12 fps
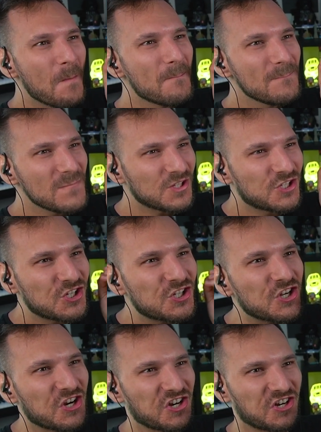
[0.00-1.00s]

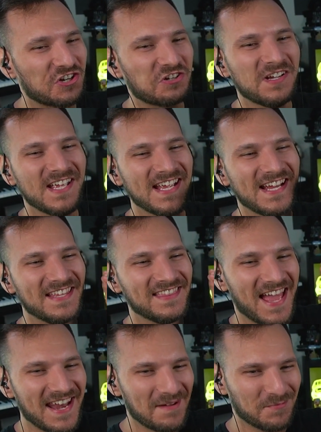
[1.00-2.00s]
mature in
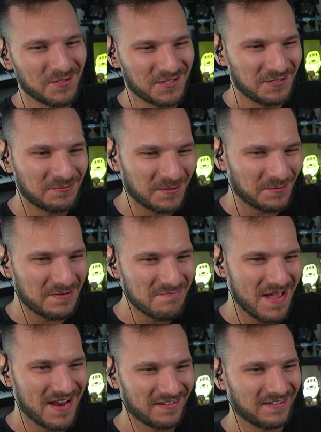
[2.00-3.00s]
that episode where we
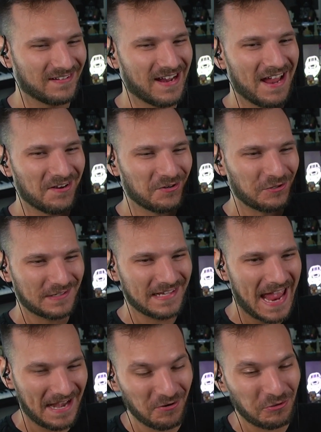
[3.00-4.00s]
met her at her
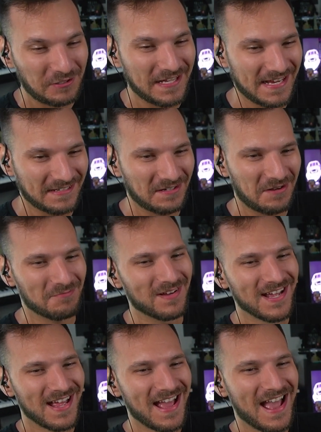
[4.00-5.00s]
at her kingdom,
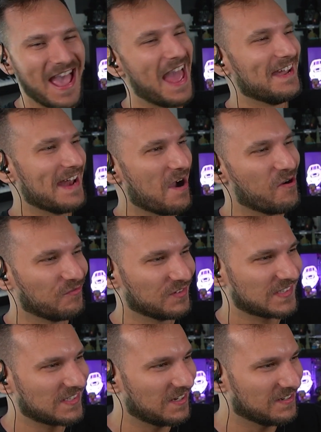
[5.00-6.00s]
and now all of a
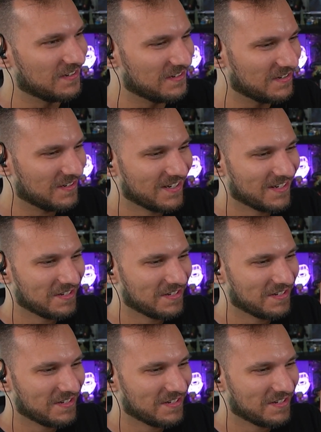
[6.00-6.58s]
sudden,